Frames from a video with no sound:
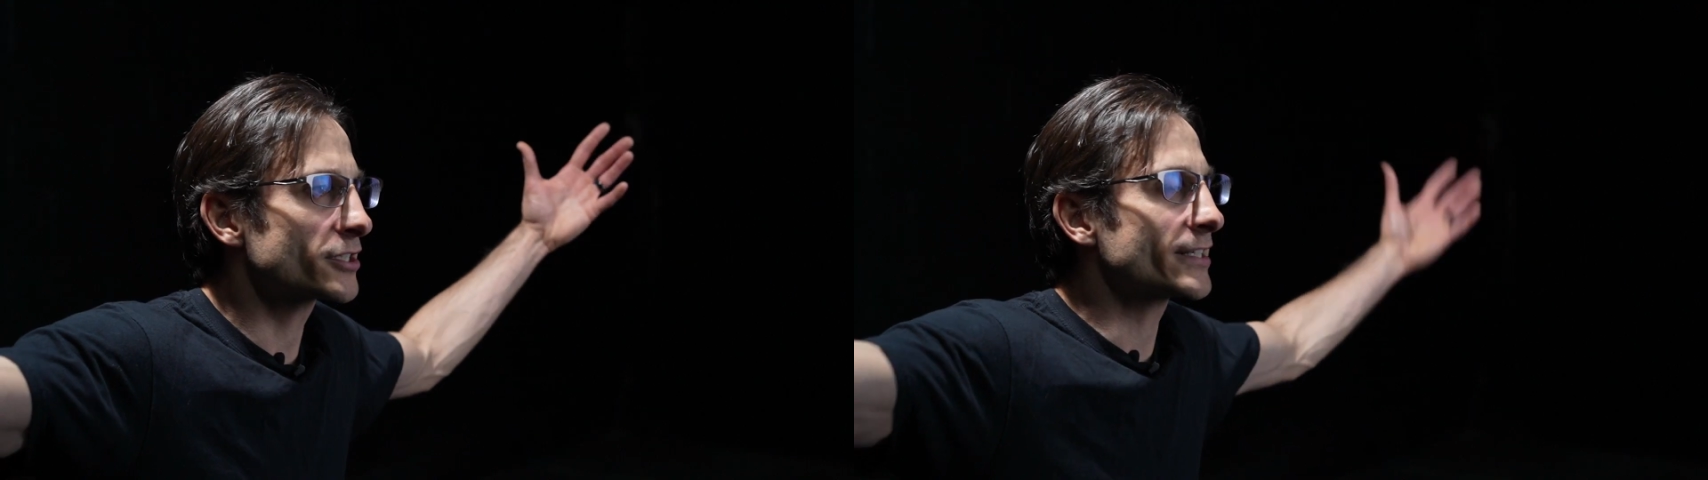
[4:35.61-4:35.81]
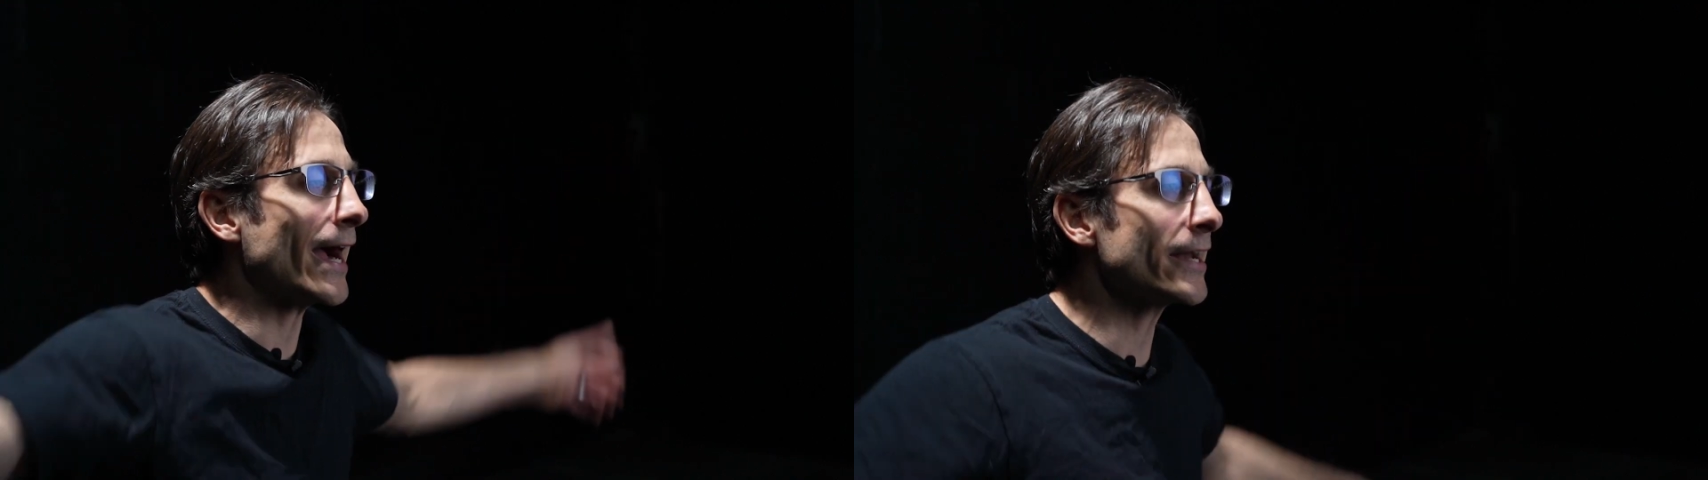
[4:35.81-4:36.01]

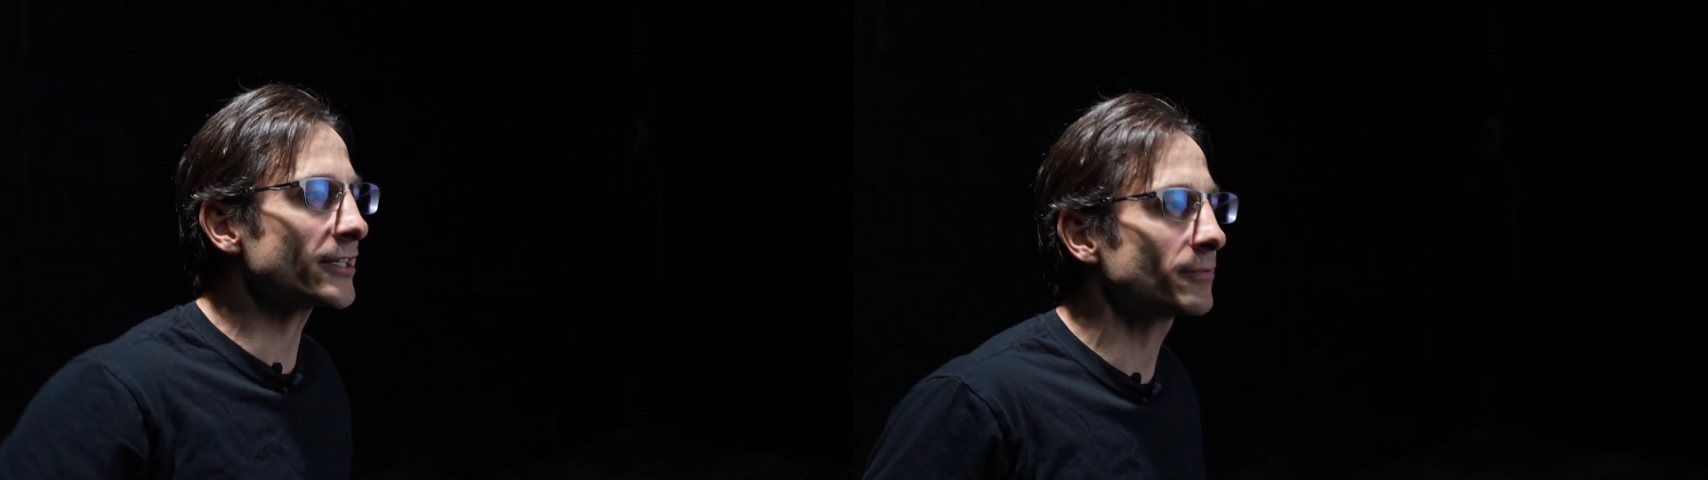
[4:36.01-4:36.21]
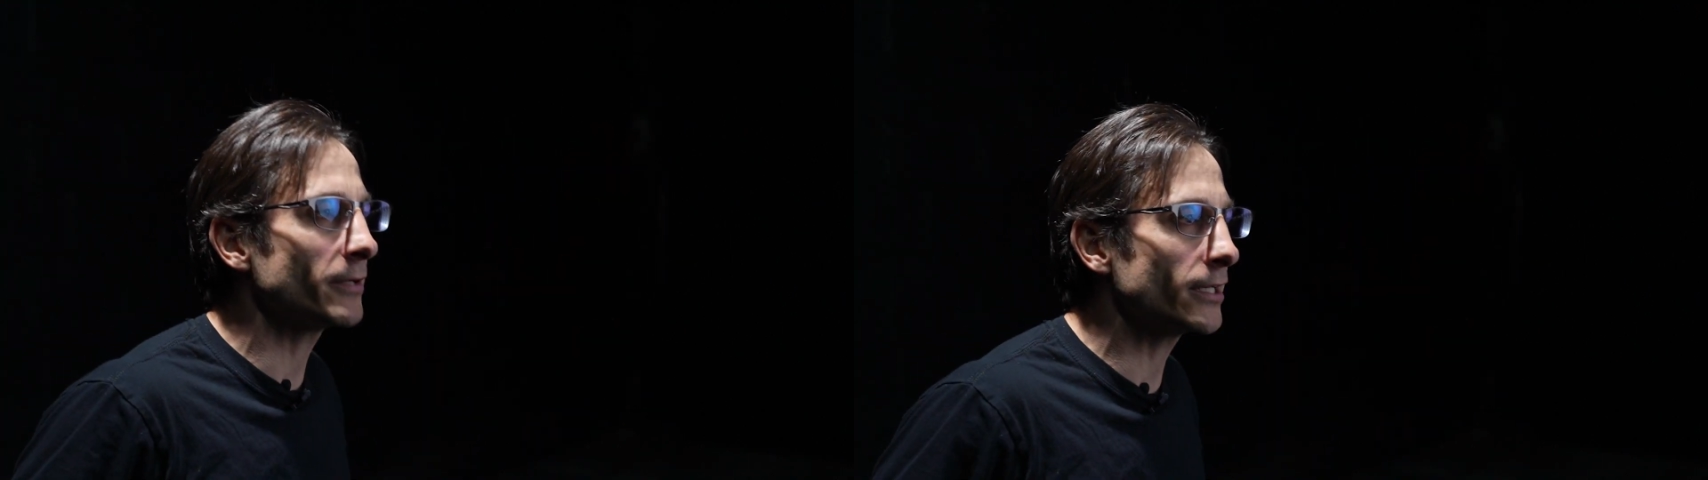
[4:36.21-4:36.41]

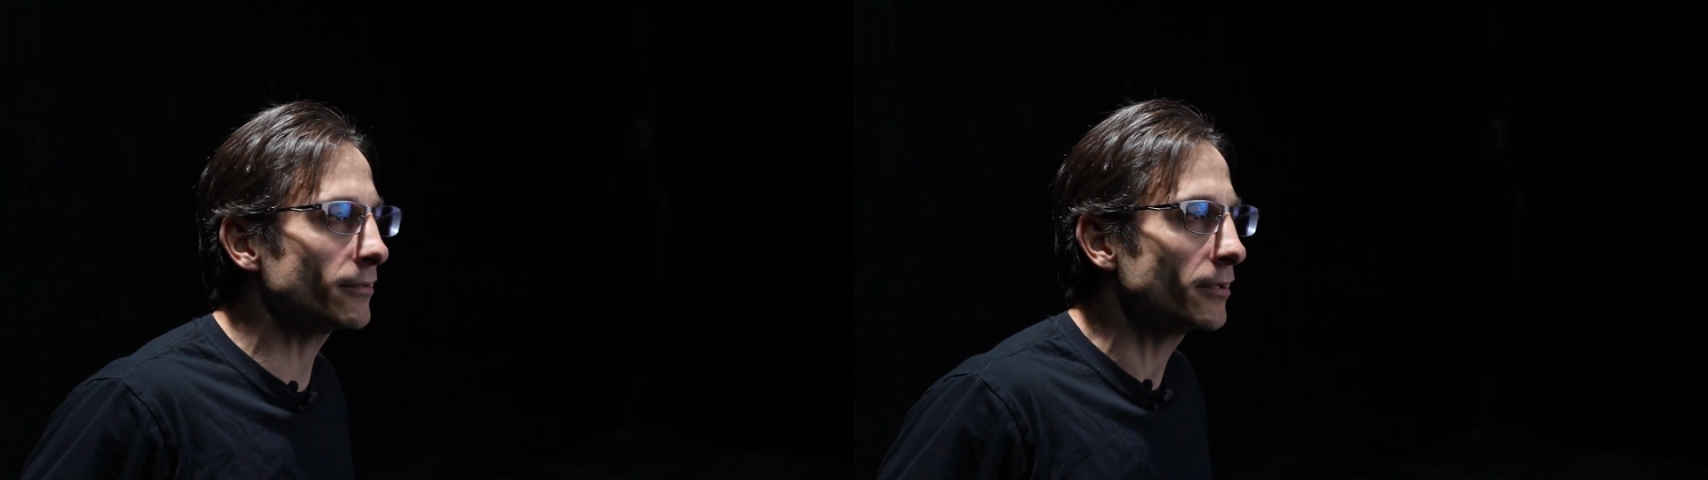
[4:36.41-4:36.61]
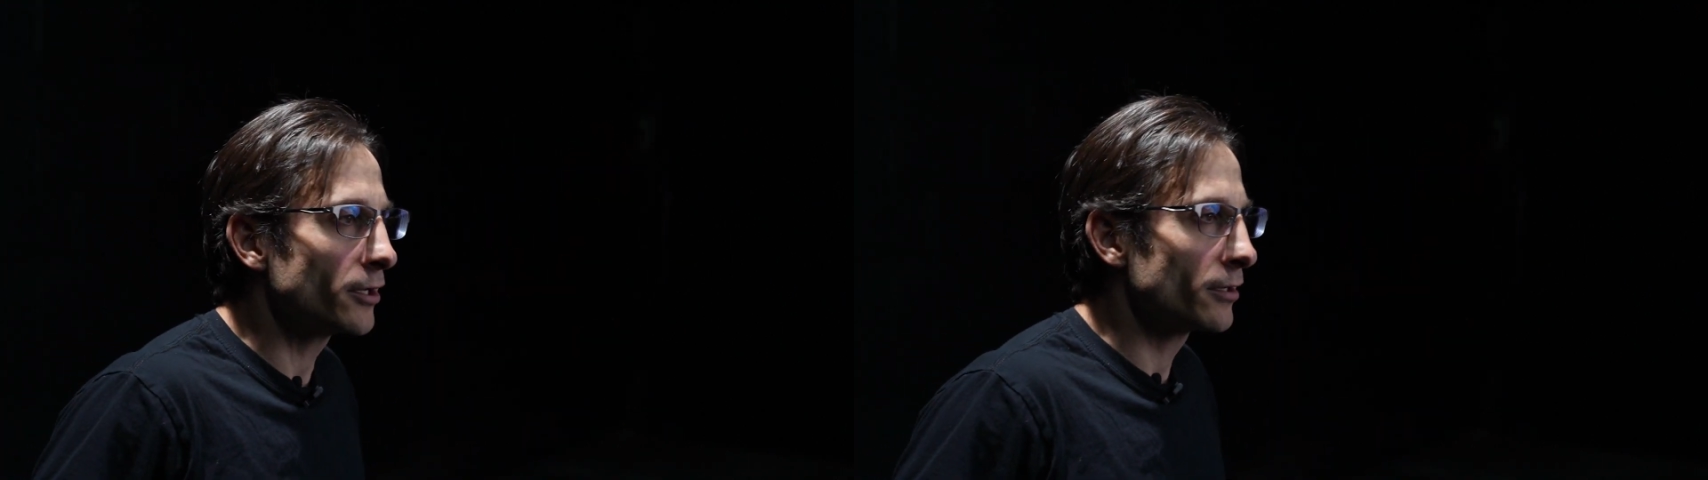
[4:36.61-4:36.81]
status
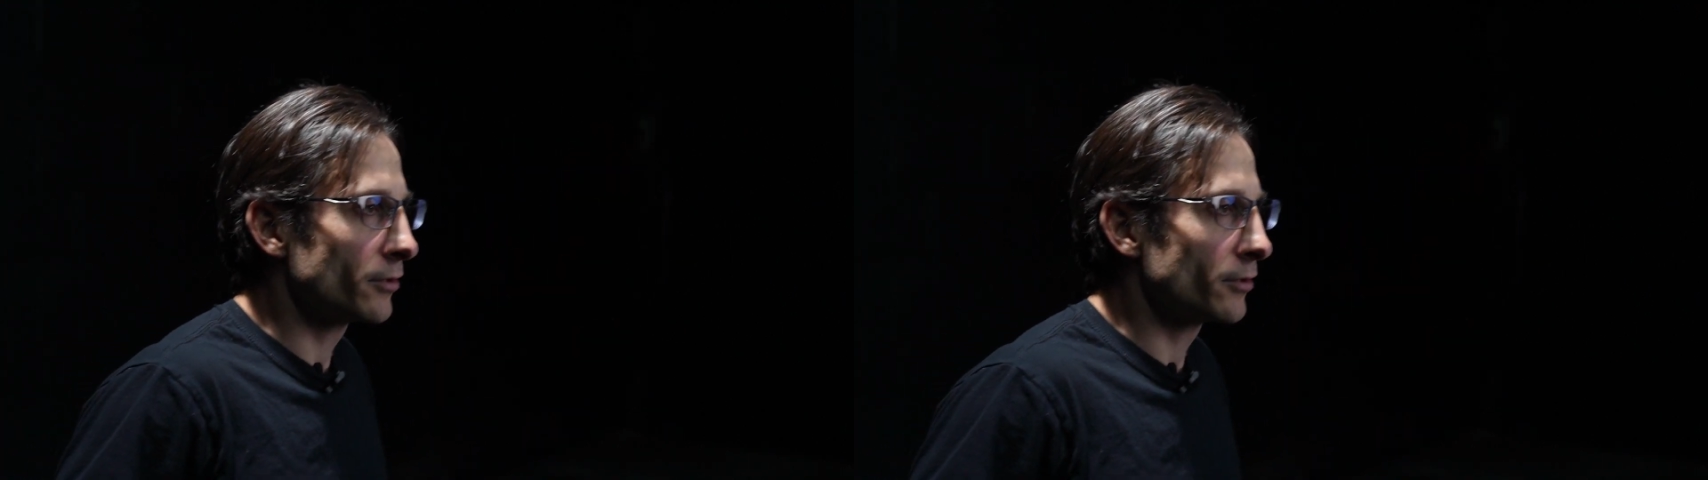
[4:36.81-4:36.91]
meeting